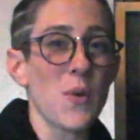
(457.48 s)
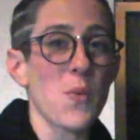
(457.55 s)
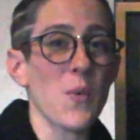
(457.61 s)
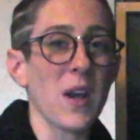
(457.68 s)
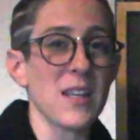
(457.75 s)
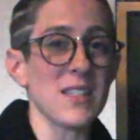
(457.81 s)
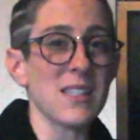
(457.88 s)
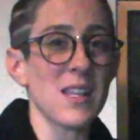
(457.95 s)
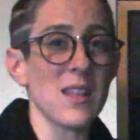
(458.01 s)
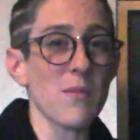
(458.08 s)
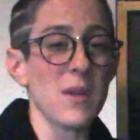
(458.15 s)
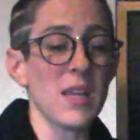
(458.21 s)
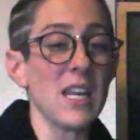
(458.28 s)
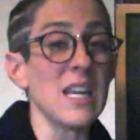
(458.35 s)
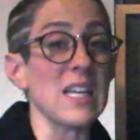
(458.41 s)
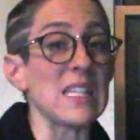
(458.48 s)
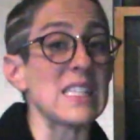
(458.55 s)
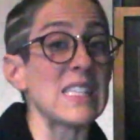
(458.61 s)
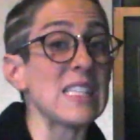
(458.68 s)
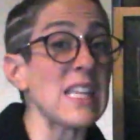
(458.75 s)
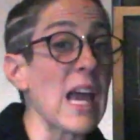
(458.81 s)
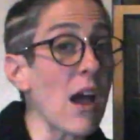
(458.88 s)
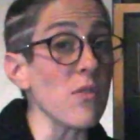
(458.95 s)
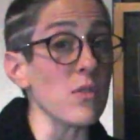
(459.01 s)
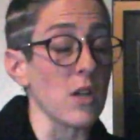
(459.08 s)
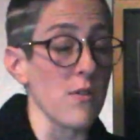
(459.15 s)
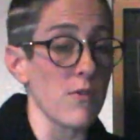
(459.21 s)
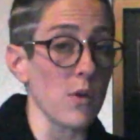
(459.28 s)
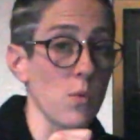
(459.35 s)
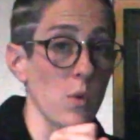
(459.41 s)
when I say the beginning sound
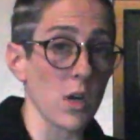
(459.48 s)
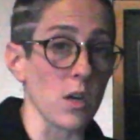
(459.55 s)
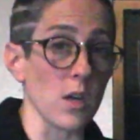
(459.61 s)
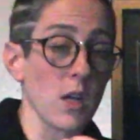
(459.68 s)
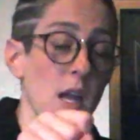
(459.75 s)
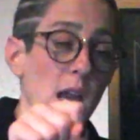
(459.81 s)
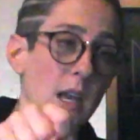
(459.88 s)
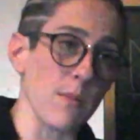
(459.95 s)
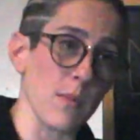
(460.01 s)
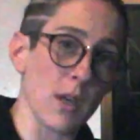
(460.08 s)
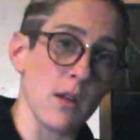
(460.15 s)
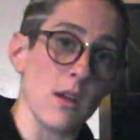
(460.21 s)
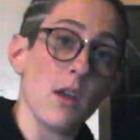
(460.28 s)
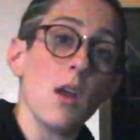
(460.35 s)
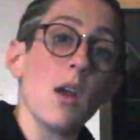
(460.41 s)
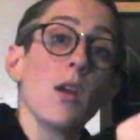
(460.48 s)
of the word. I'm going to